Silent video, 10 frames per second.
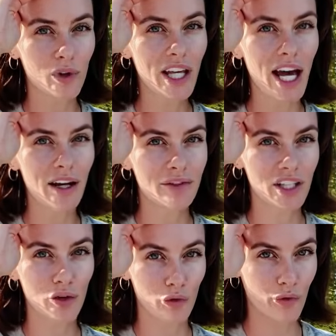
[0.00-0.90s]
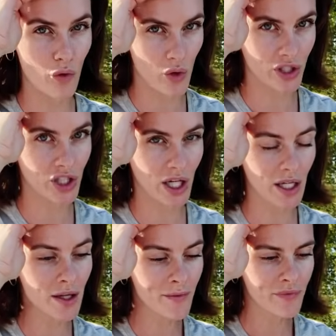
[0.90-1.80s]
We have the
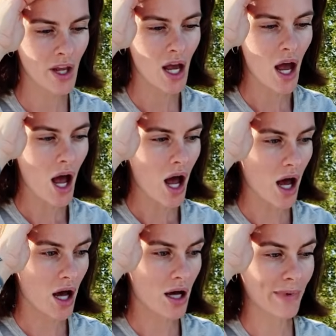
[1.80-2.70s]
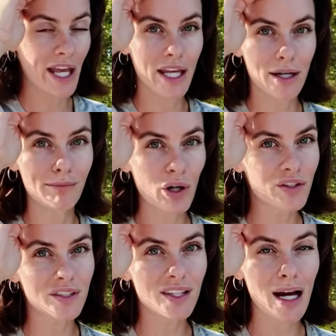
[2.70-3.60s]
4G. And
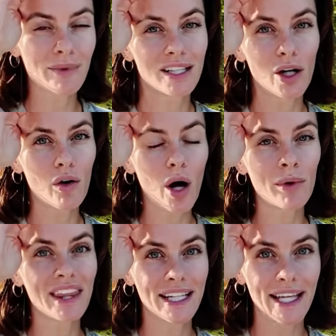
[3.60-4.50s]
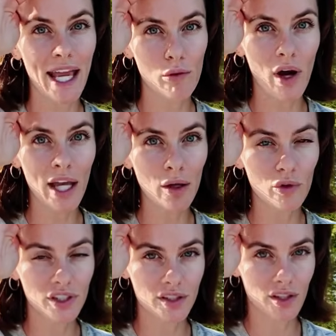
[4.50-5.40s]
most of the time they don't come with the gateway,
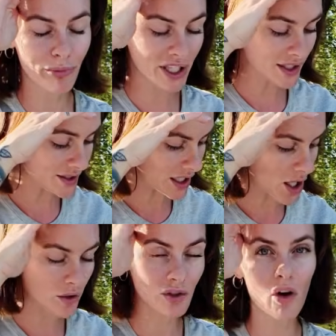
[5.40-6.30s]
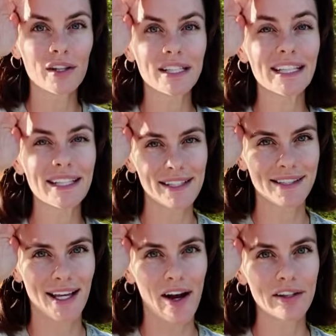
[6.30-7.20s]
which is the piece that goes on the
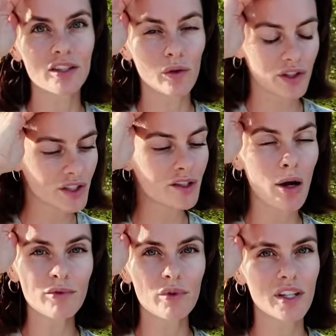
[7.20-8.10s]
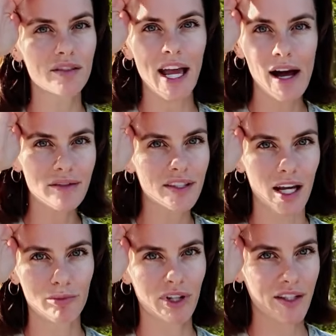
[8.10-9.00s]
inside. So it just comes with this
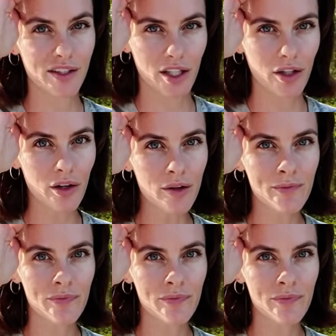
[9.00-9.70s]
outside piece here.